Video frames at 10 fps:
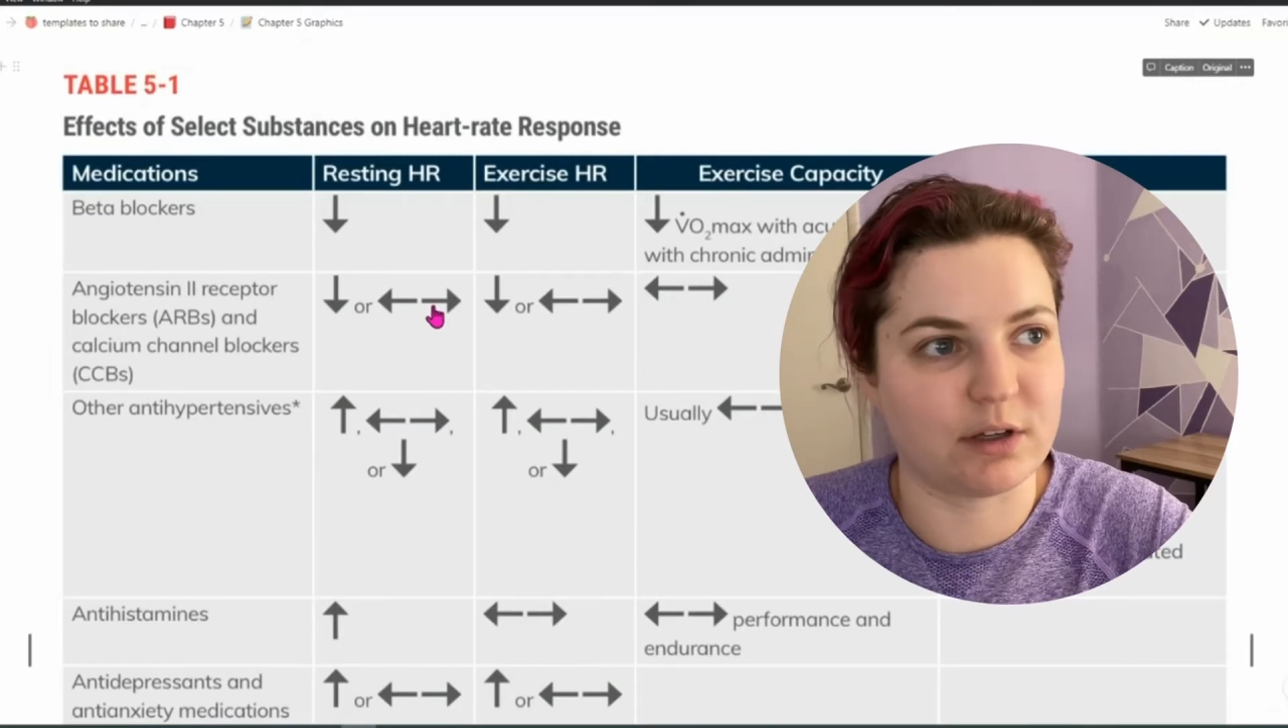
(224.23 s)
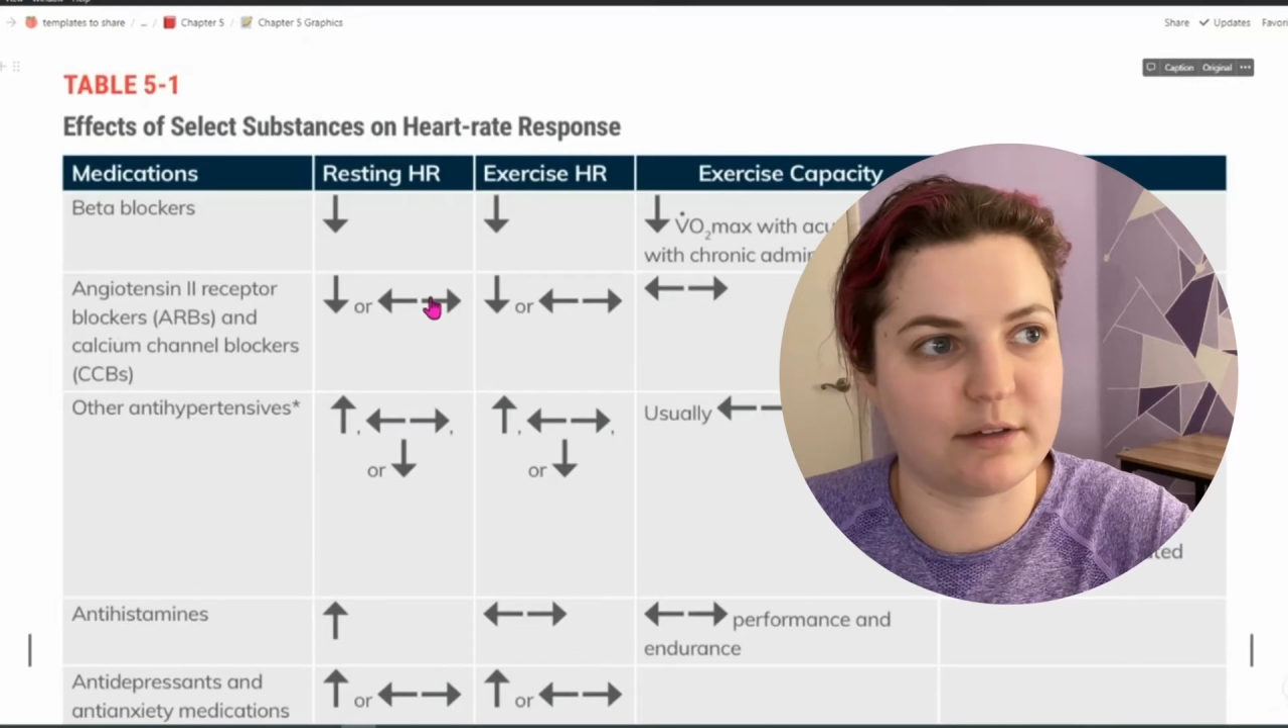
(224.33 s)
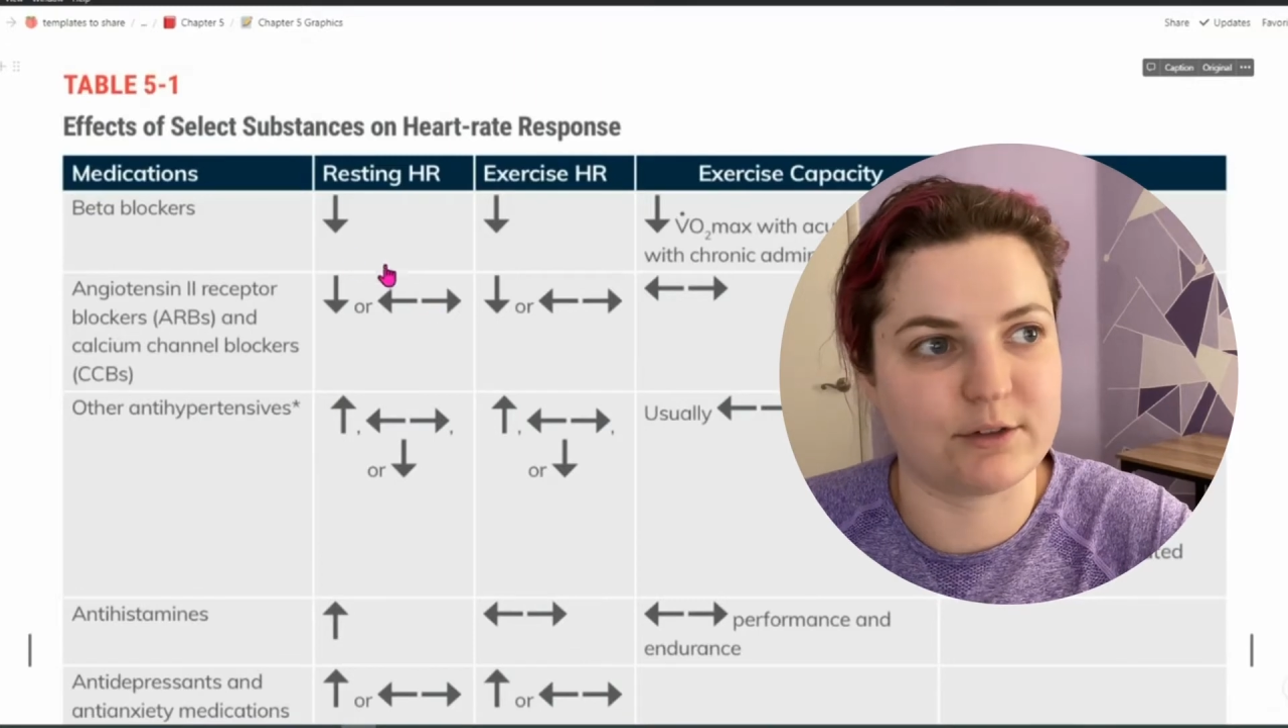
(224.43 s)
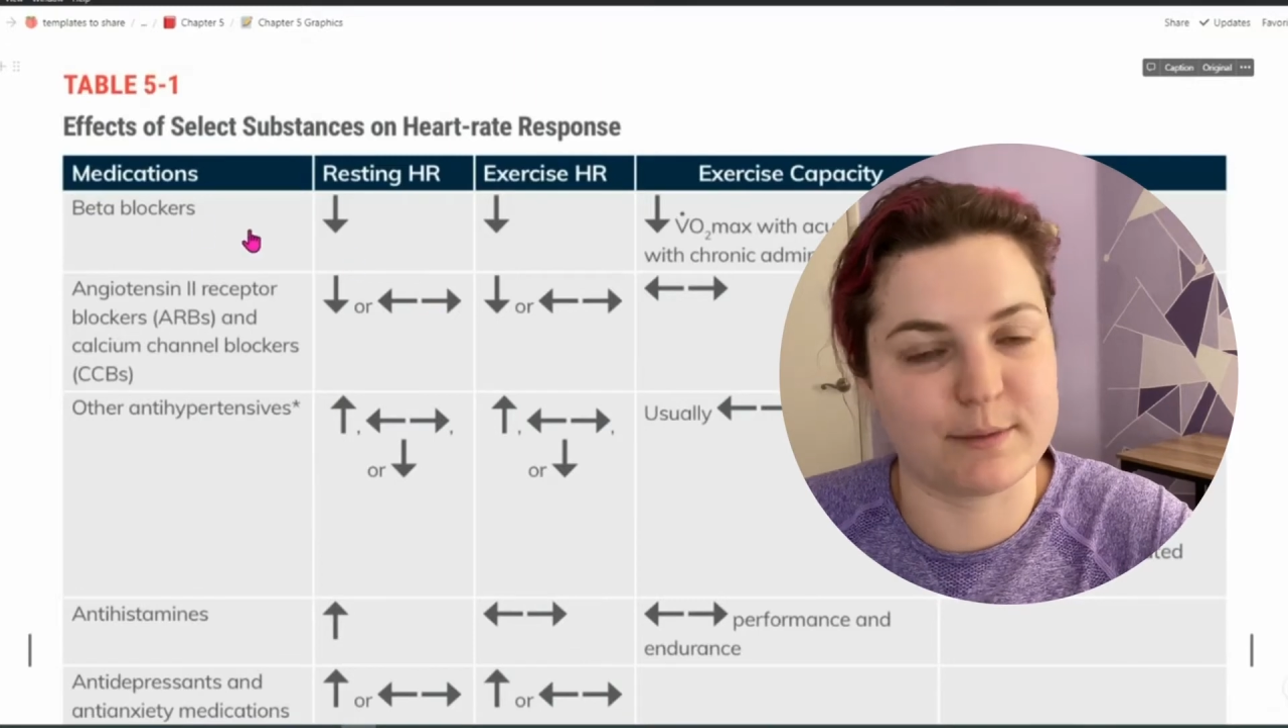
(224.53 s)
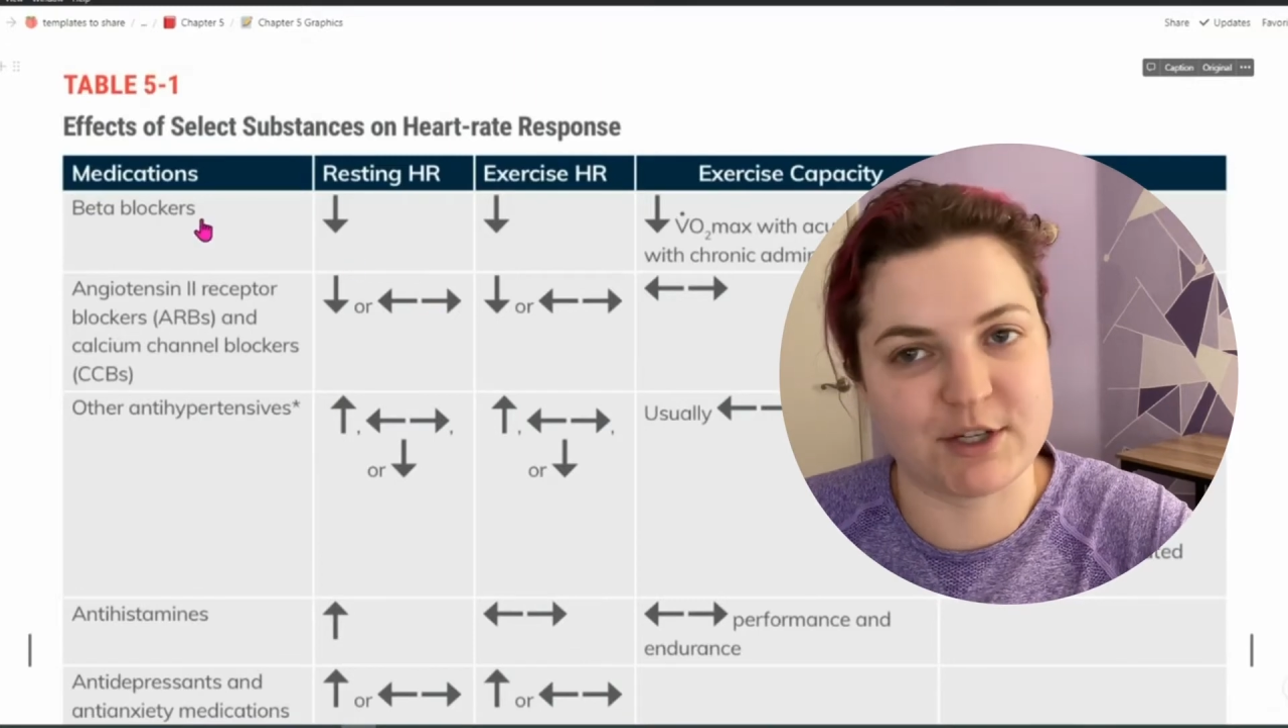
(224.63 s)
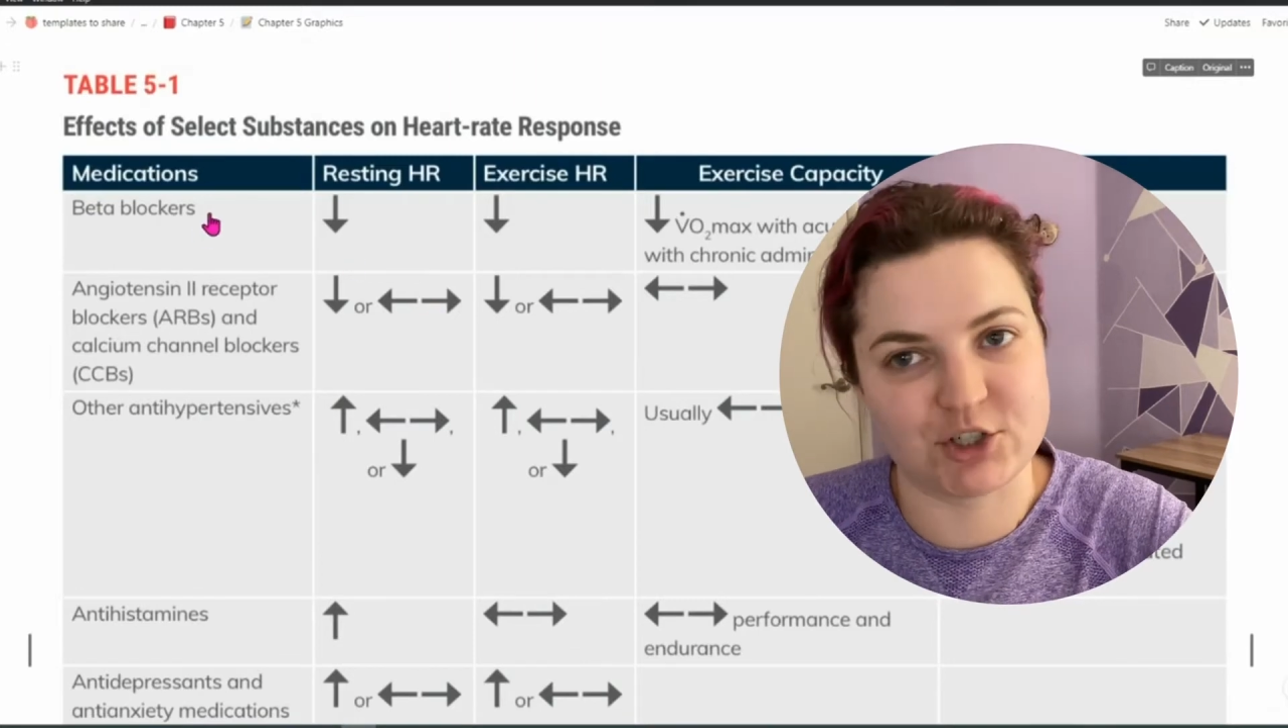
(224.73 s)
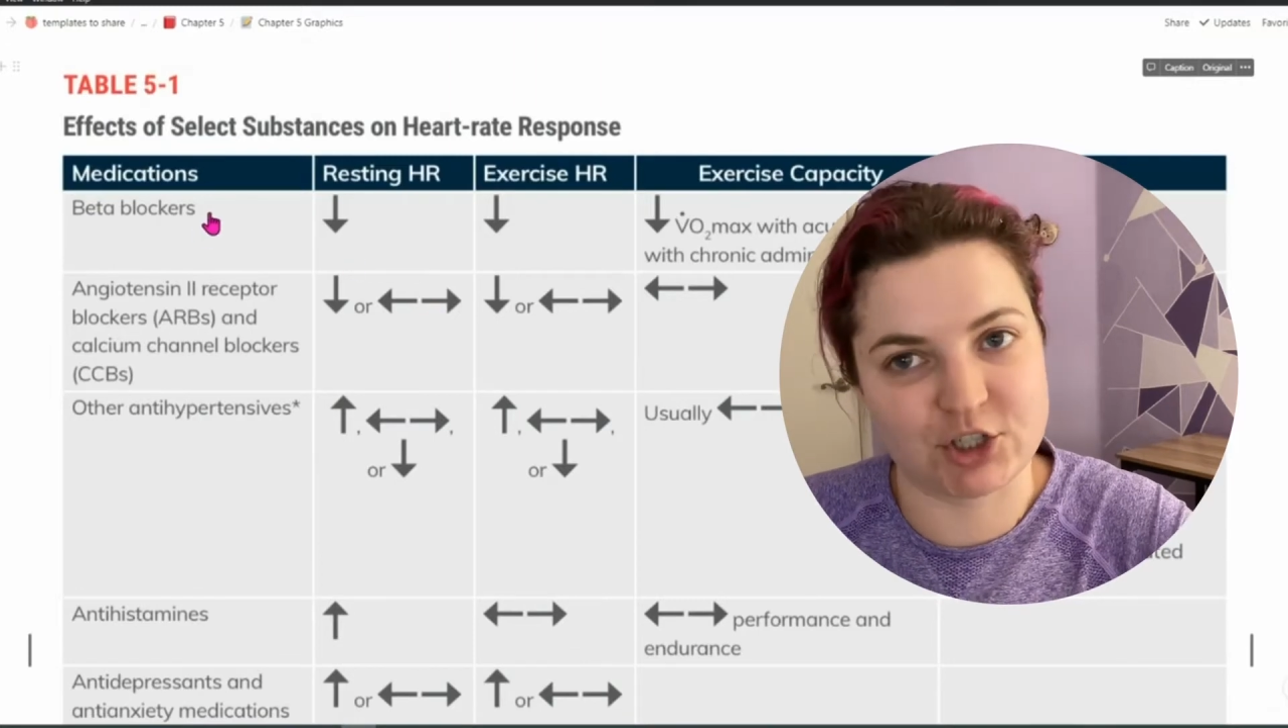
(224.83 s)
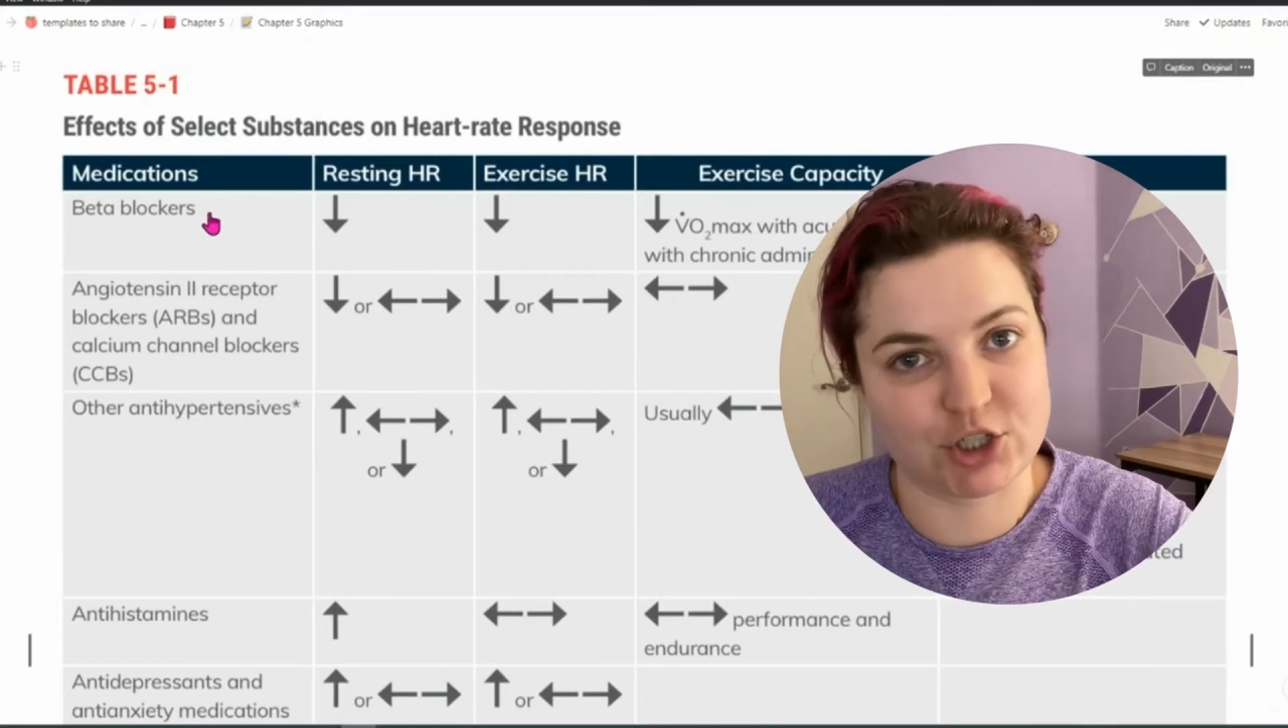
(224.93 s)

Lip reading: information